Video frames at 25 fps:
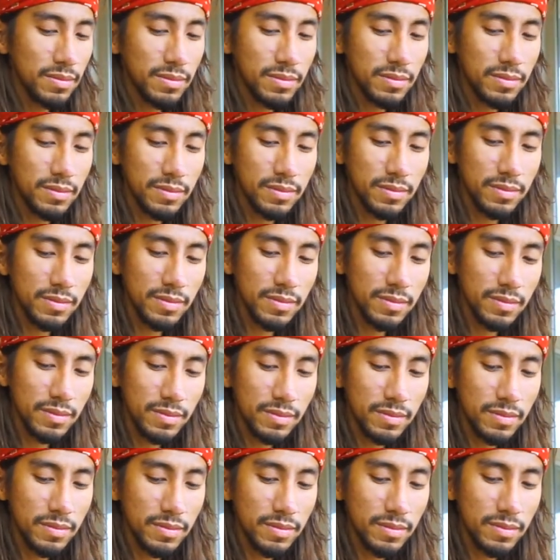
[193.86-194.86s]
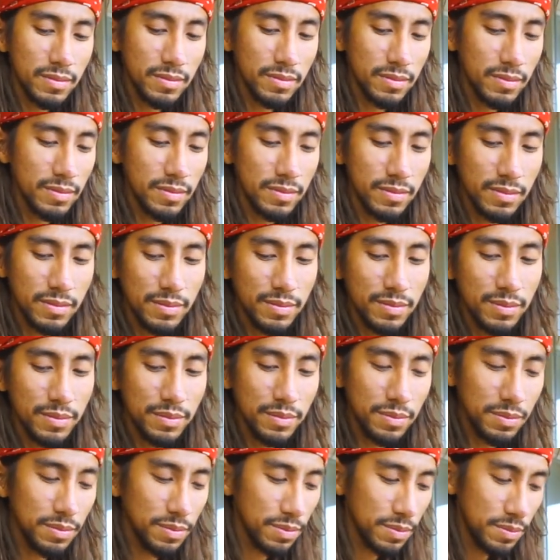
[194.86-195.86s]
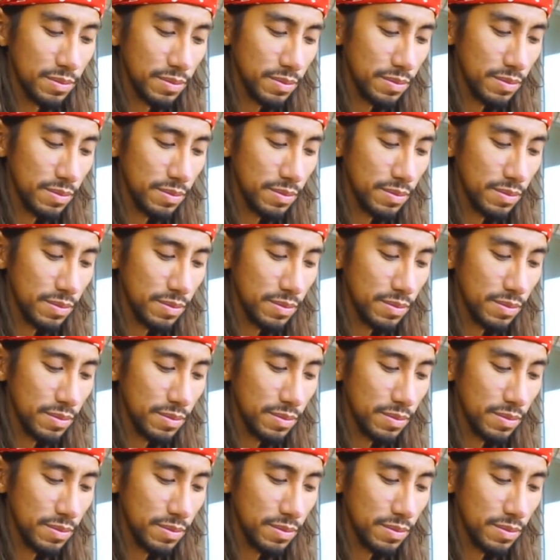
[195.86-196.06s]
(silence)